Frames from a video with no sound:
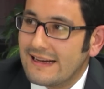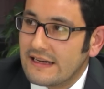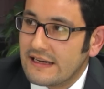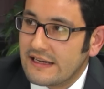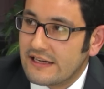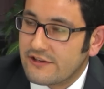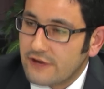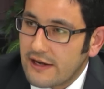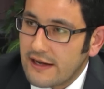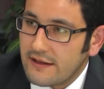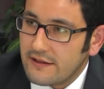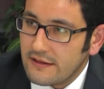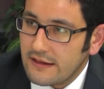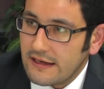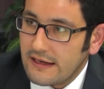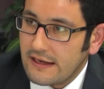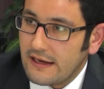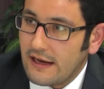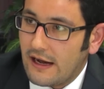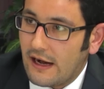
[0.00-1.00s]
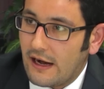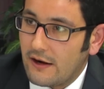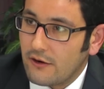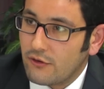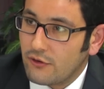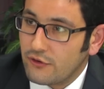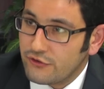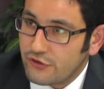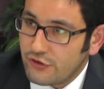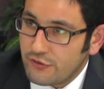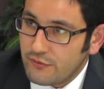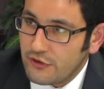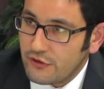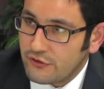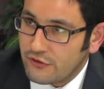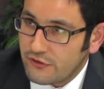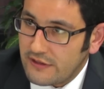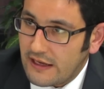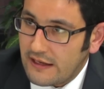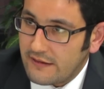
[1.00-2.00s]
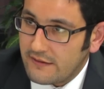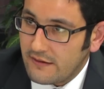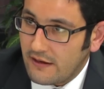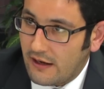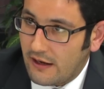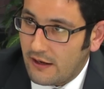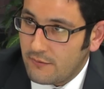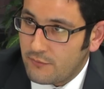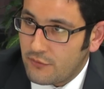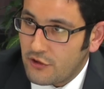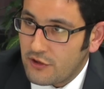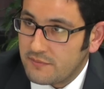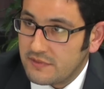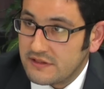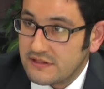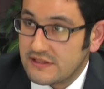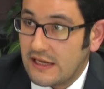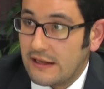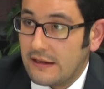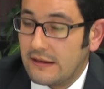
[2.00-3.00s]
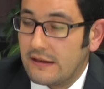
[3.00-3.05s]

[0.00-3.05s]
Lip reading: greatly contribute to that purpose,